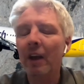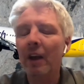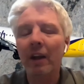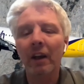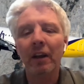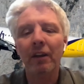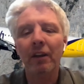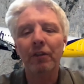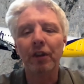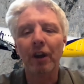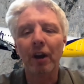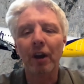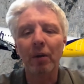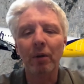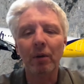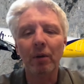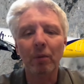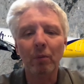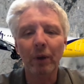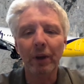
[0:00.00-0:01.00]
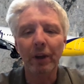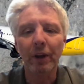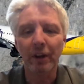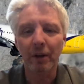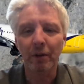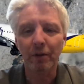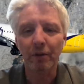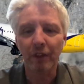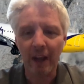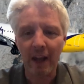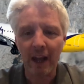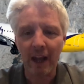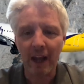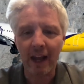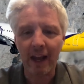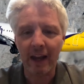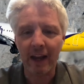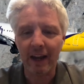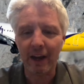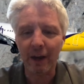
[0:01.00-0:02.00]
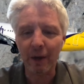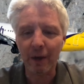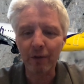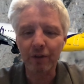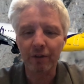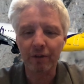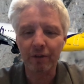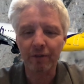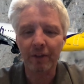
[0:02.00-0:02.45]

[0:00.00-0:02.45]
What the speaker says: So we use the air out of